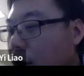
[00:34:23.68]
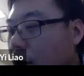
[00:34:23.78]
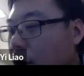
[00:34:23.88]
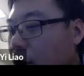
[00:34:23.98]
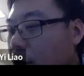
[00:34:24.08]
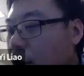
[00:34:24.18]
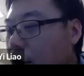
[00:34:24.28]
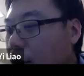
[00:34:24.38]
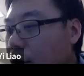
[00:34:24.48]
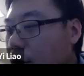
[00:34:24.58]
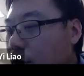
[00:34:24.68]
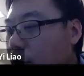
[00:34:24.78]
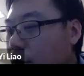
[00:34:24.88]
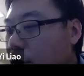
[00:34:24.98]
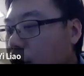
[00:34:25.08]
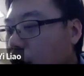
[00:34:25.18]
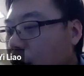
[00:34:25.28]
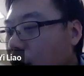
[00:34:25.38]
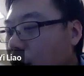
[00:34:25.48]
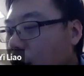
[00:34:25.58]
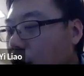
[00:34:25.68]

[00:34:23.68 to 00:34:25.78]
And uh, just take